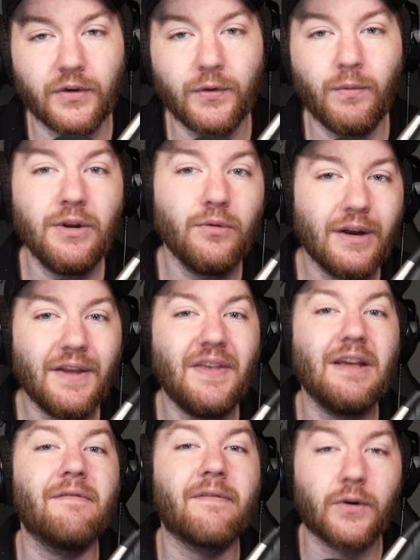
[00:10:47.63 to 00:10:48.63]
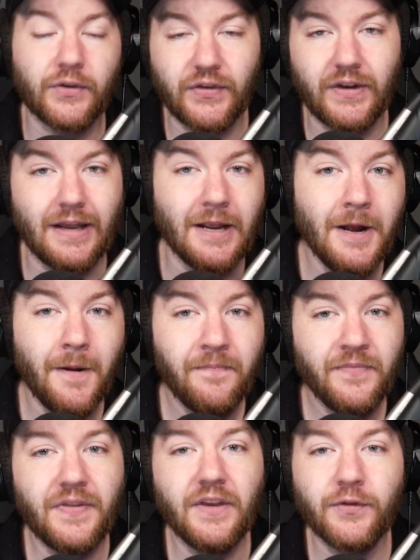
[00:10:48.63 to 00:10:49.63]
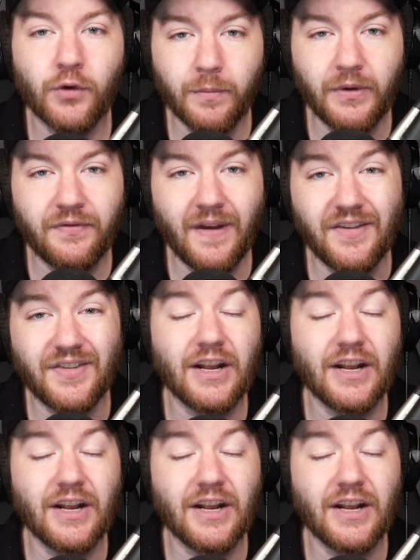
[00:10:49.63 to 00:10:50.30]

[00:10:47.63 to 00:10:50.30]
So when you look at the adversity that this group has faced,